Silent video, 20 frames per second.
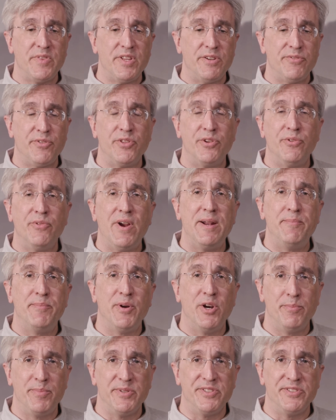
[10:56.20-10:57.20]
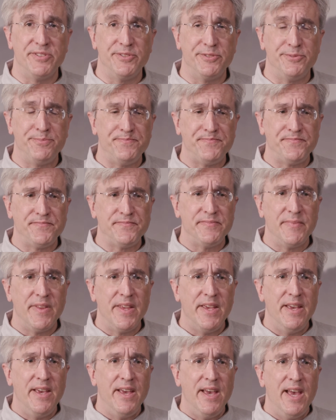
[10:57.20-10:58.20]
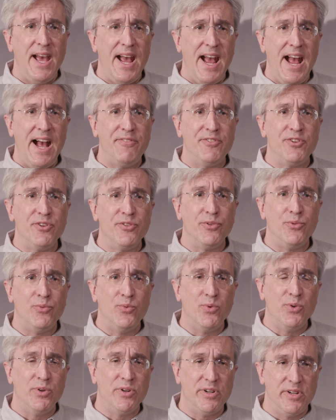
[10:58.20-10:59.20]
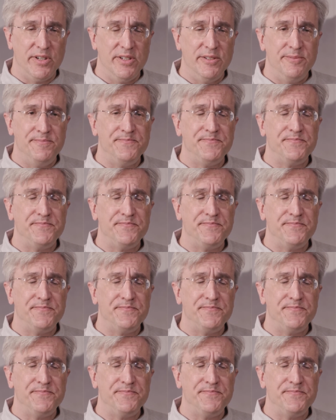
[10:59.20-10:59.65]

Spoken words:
for the right purposes. After the war,